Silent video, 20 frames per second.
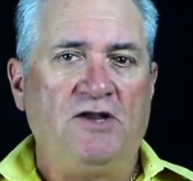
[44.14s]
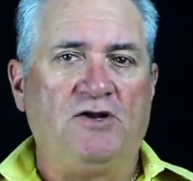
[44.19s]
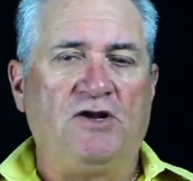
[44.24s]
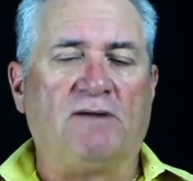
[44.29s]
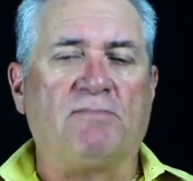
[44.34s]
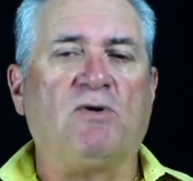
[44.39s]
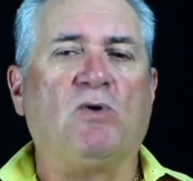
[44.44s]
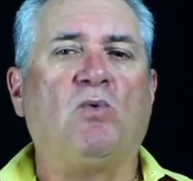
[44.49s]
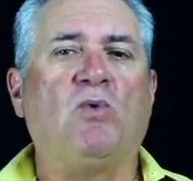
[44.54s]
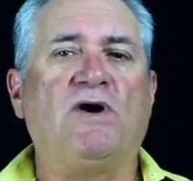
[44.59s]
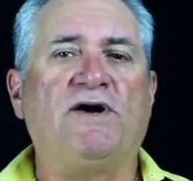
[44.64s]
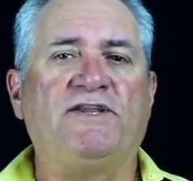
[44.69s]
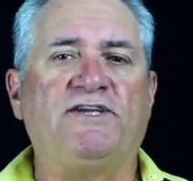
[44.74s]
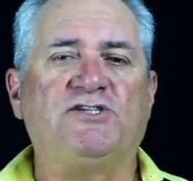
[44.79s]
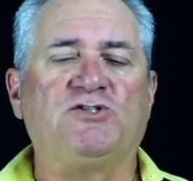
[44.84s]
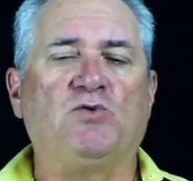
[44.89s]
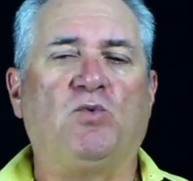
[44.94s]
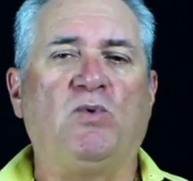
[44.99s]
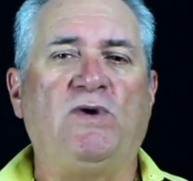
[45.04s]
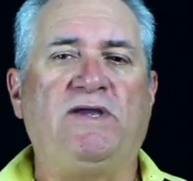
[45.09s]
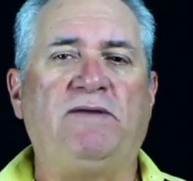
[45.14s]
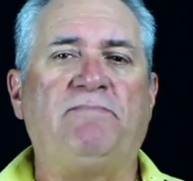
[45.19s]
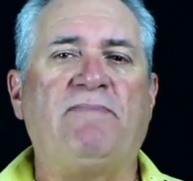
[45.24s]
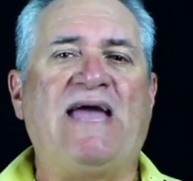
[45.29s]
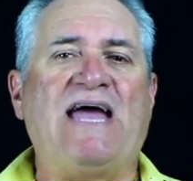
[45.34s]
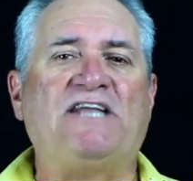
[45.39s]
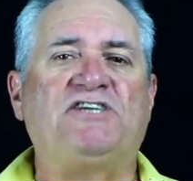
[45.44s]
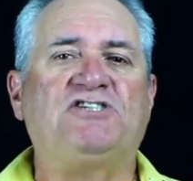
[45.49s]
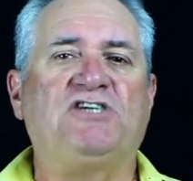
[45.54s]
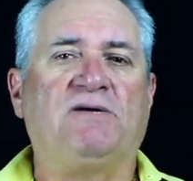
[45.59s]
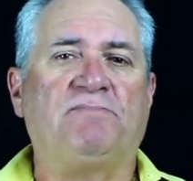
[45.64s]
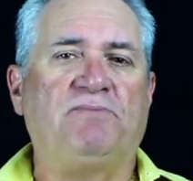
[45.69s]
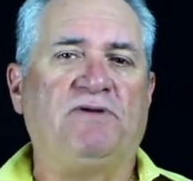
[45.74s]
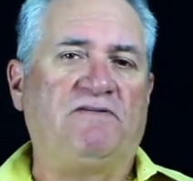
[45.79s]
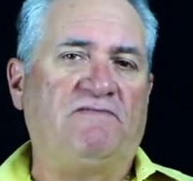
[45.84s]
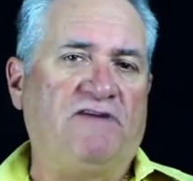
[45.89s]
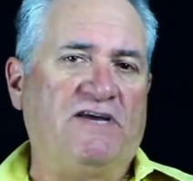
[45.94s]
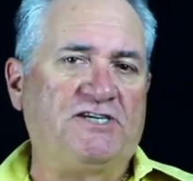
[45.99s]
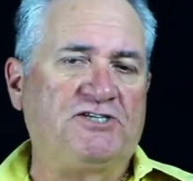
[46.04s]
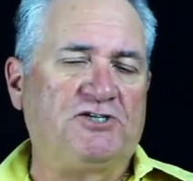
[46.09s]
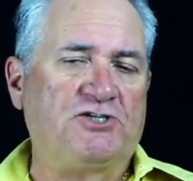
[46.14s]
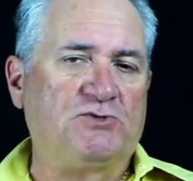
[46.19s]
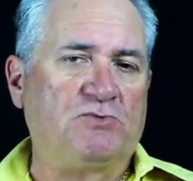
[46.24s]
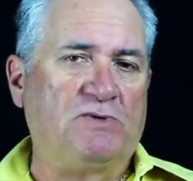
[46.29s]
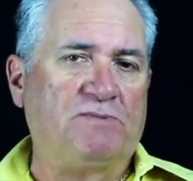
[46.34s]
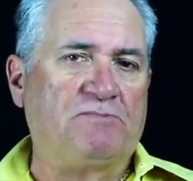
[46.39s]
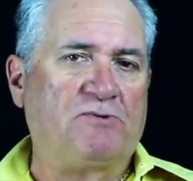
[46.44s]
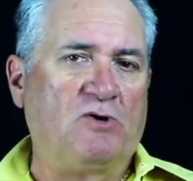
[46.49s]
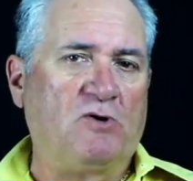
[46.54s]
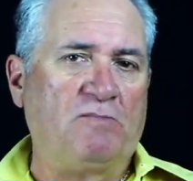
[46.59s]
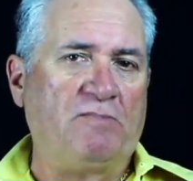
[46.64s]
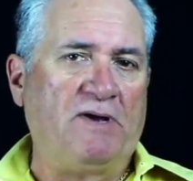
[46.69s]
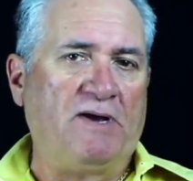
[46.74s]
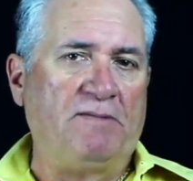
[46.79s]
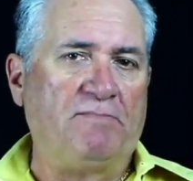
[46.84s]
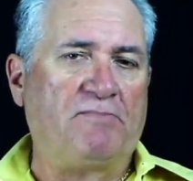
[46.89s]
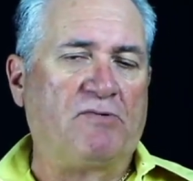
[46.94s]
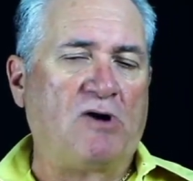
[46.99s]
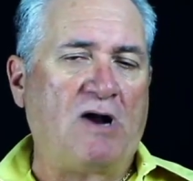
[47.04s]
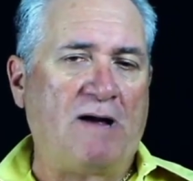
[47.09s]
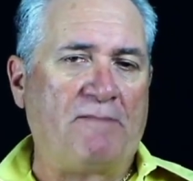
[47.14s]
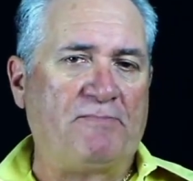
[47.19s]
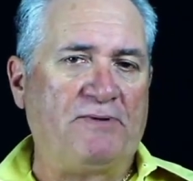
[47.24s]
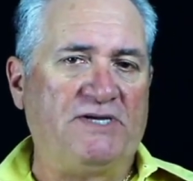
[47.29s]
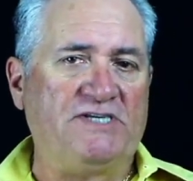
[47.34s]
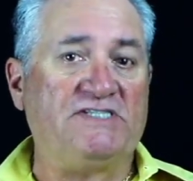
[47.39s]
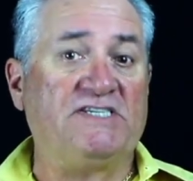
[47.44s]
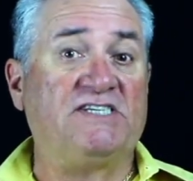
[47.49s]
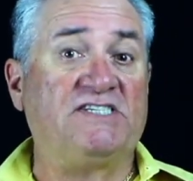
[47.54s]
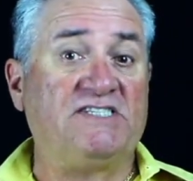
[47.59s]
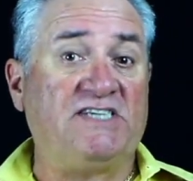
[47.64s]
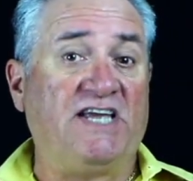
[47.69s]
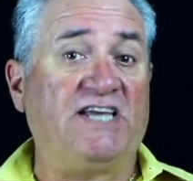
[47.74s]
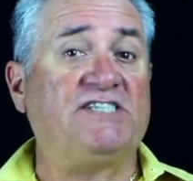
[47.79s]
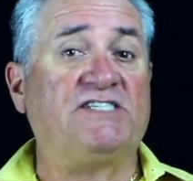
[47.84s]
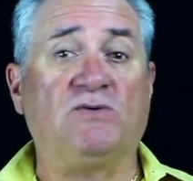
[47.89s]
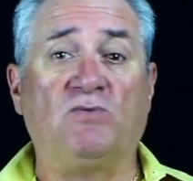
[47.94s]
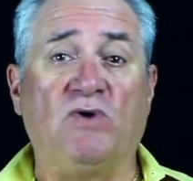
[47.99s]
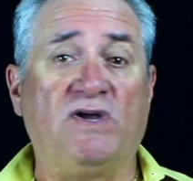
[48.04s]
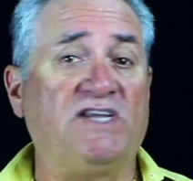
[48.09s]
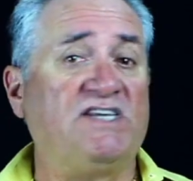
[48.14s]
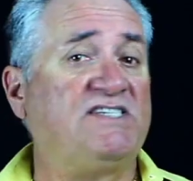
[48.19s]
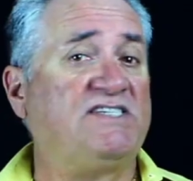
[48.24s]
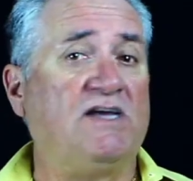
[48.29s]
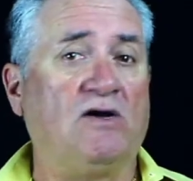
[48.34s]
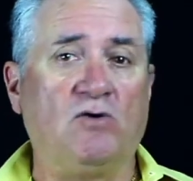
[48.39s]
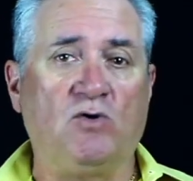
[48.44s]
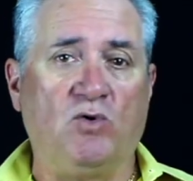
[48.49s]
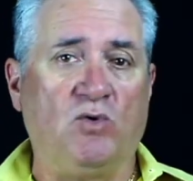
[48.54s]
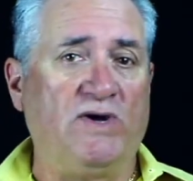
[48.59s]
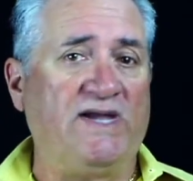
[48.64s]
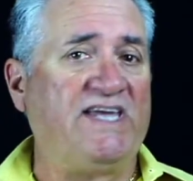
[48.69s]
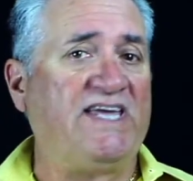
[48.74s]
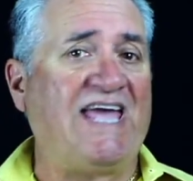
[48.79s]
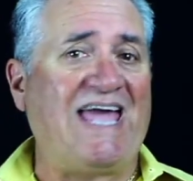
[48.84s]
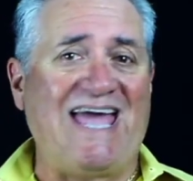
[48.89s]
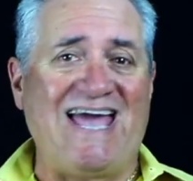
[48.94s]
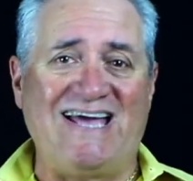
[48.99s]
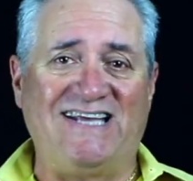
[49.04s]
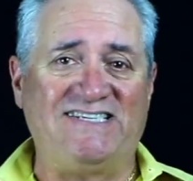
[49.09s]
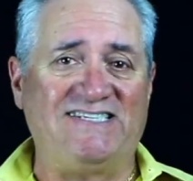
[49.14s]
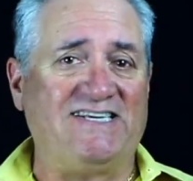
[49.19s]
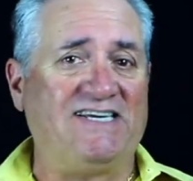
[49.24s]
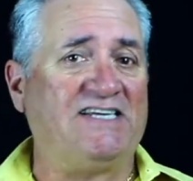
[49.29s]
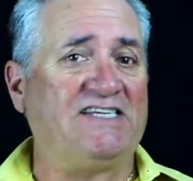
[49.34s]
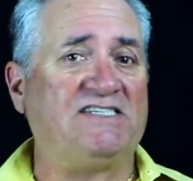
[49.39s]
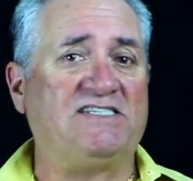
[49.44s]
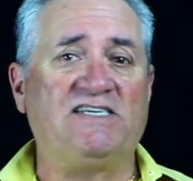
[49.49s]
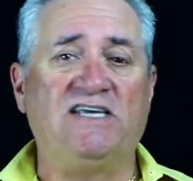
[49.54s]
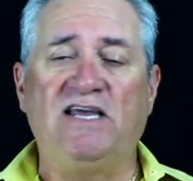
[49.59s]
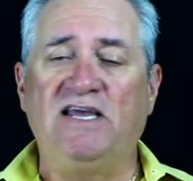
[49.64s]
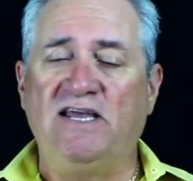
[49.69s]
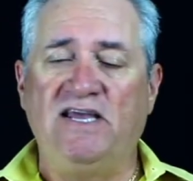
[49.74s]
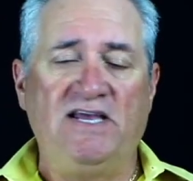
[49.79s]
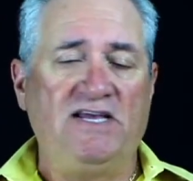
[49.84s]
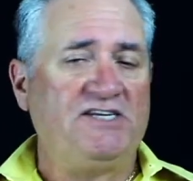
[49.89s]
Number one is we match up investors with probate properties, estates that want to sell quick as is.